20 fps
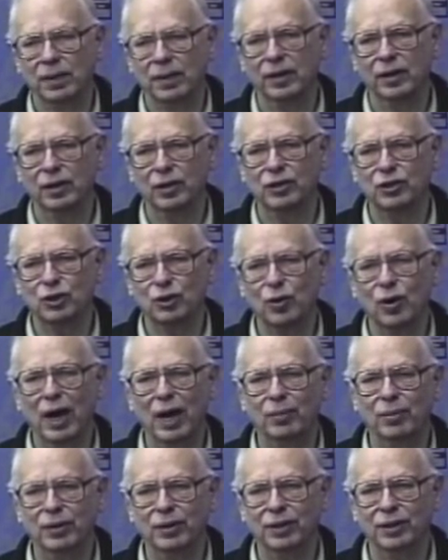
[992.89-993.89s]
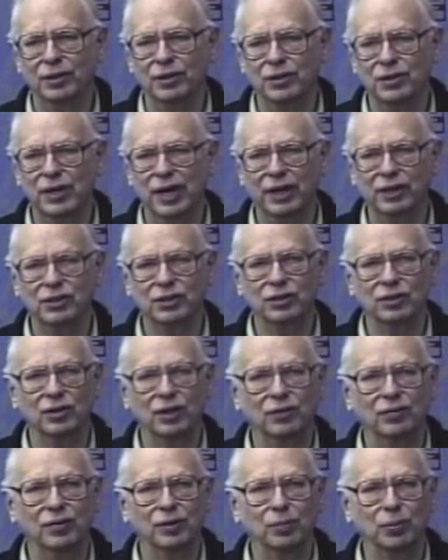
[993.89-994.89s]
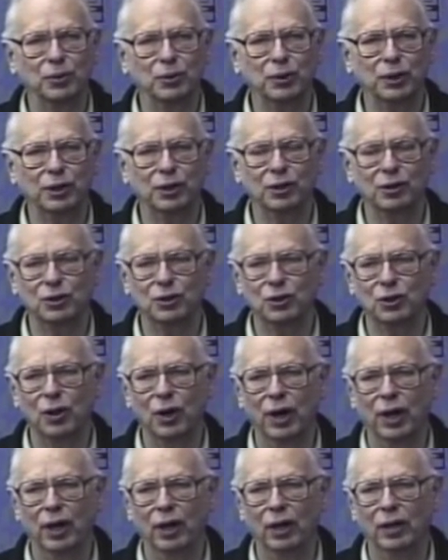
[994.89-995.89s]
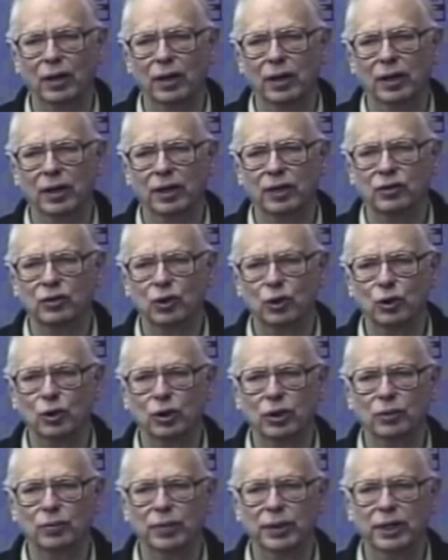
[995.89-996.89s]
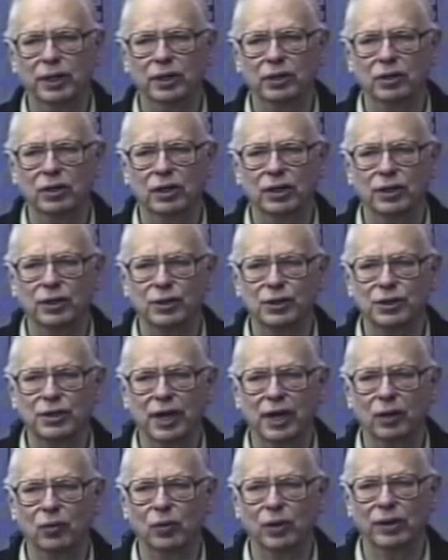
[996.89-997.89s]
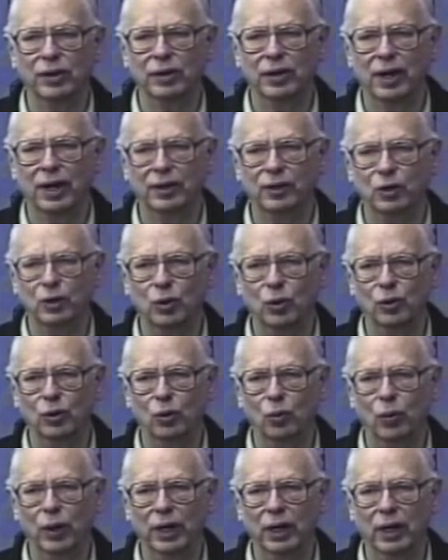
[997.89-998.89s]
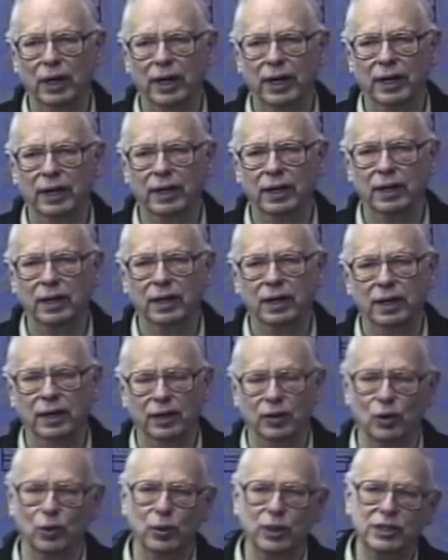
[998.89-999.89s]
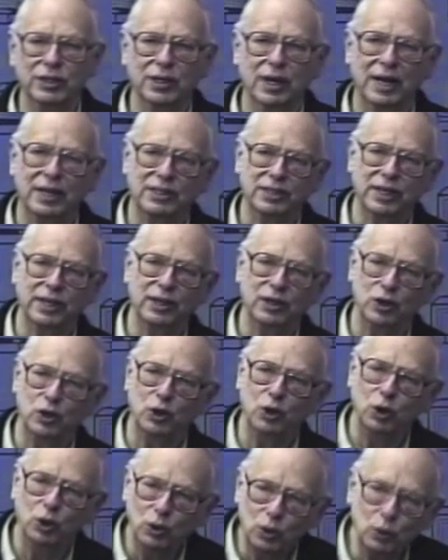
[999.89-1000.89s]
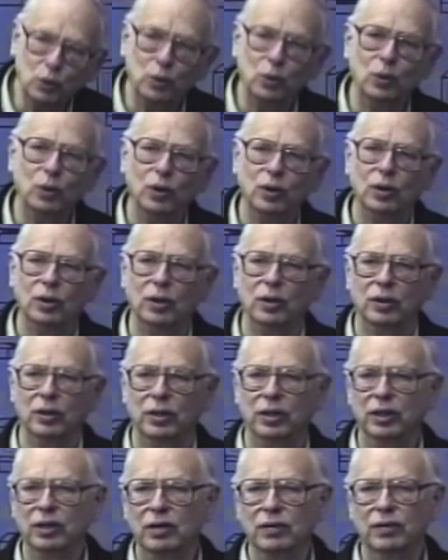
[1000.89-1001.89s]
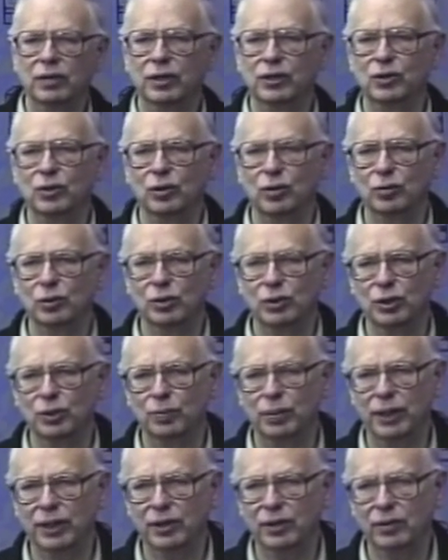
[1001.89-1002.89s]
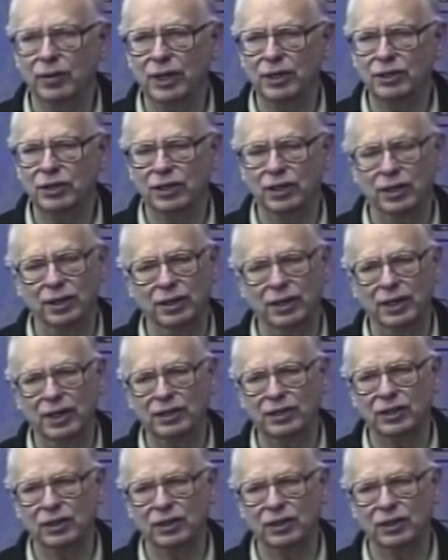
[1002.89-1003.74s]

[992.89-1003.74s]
it'll describe it in the text of the particular soil. So you can begin to understand whether or not you own a wetland. And the reason I say that you the individuals should be interested in